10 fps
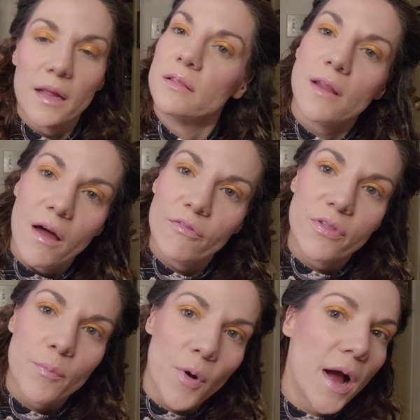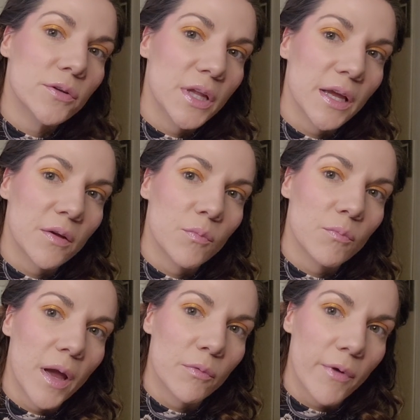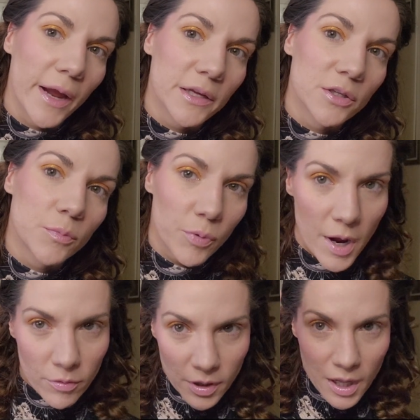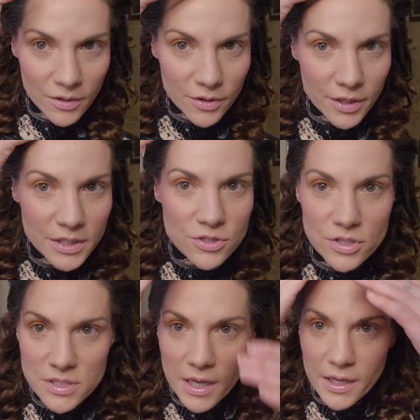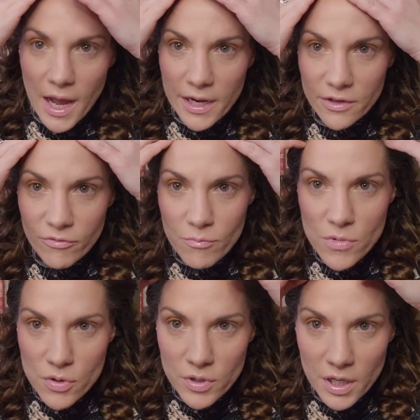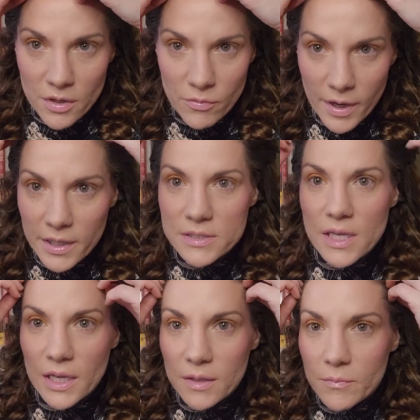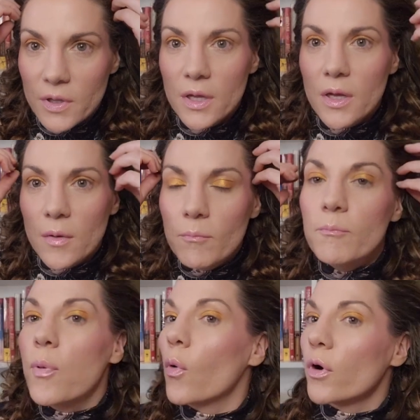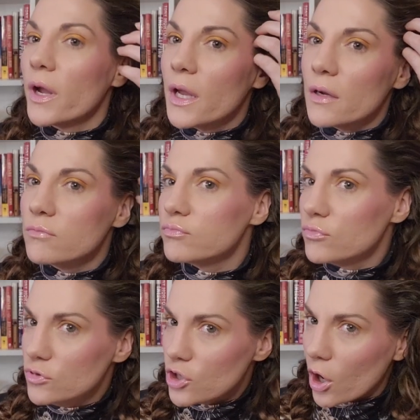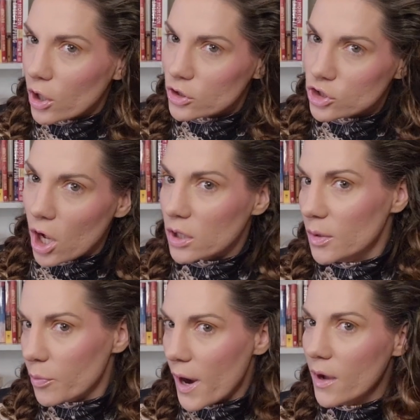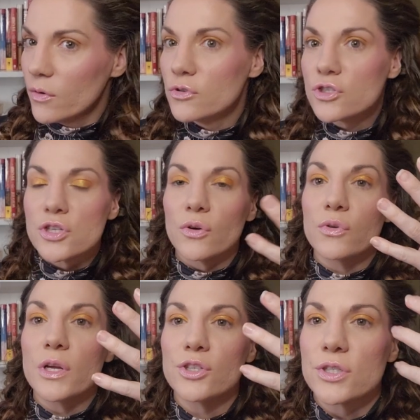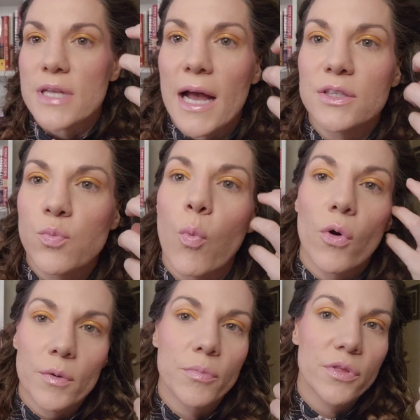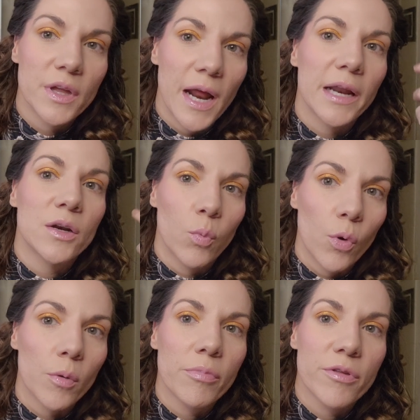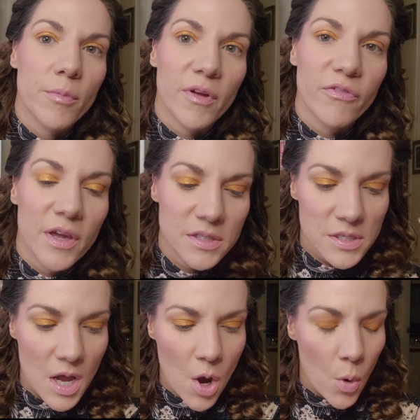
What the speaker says: And I love the brown. Like my regular brown color is just like kind of muted, right? It's like a boring dark chocolate brown, so it just adds warmth. It added warmth to my face.